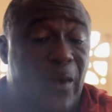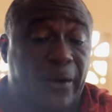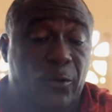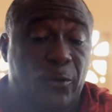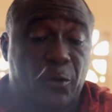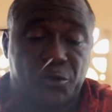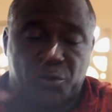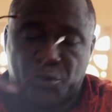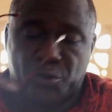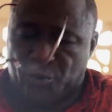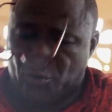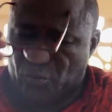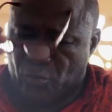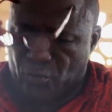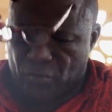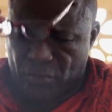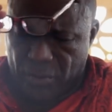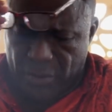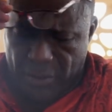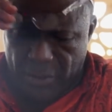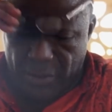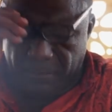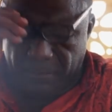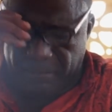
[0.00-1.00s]
we are going to do
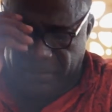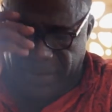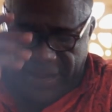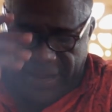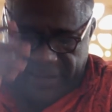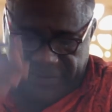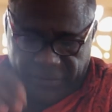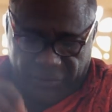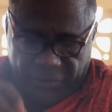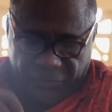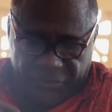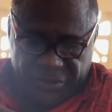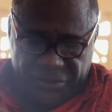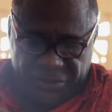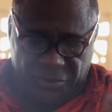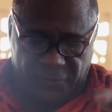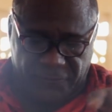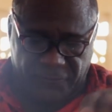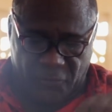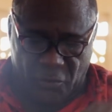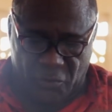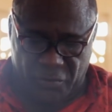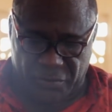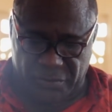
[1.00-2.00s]
by the grace
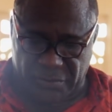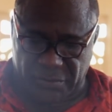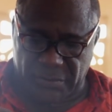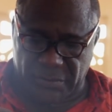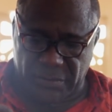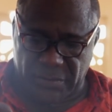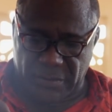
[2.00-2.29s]
of God.